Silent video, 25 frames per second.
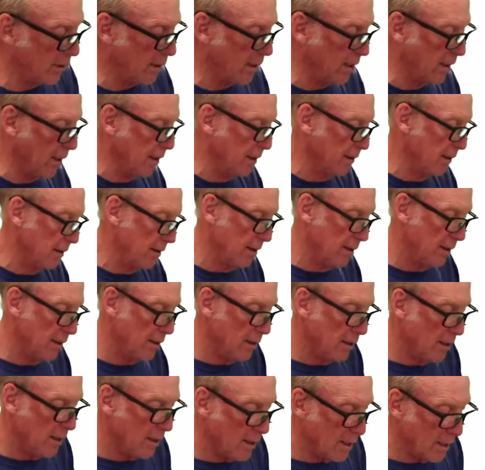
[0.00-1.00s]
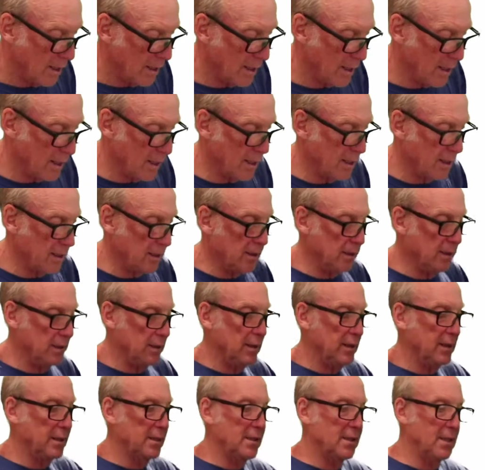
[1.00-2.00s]
way.
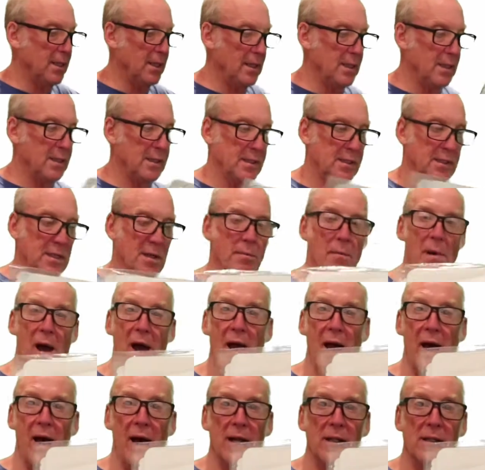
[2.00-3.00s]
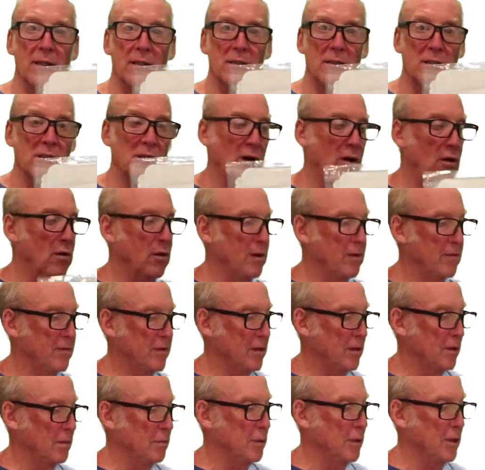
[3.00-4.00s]
And this is the mat, so
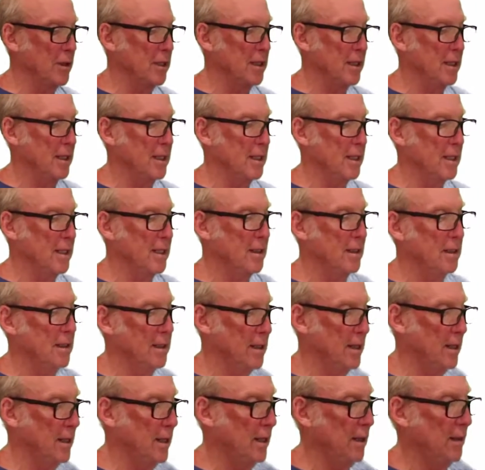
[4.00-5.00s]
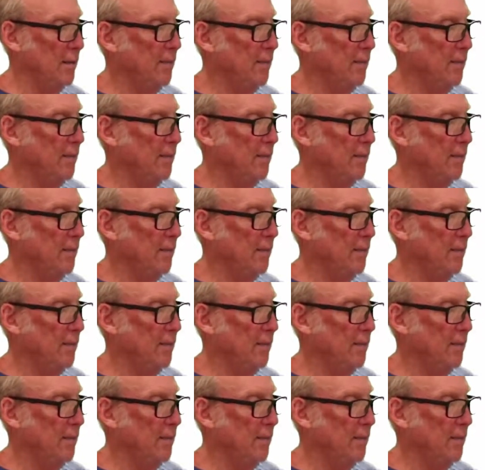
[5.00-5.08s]
if you're putting it in